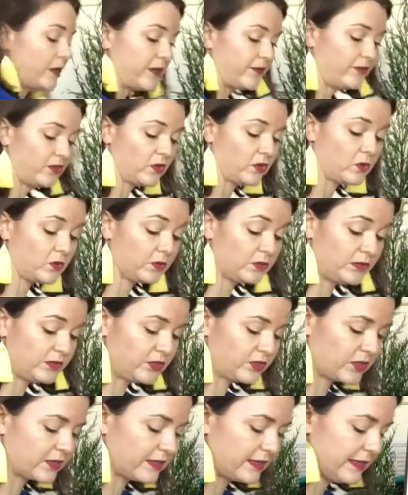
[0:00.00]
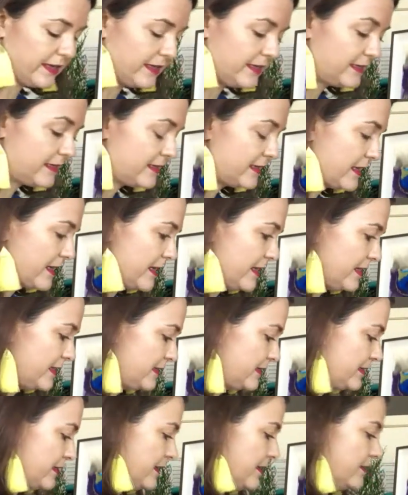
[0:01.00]
we have the only giclées in the
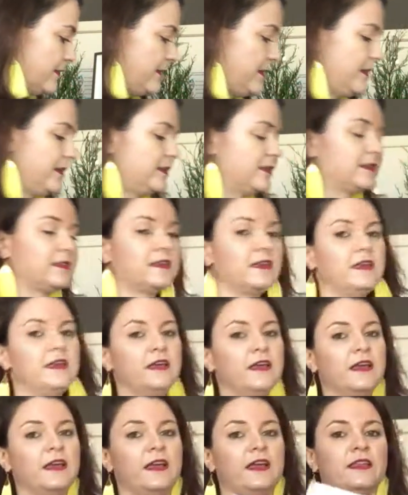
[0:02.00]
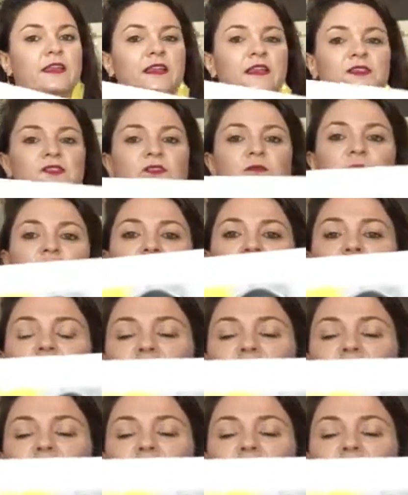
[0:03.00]
series, and these are my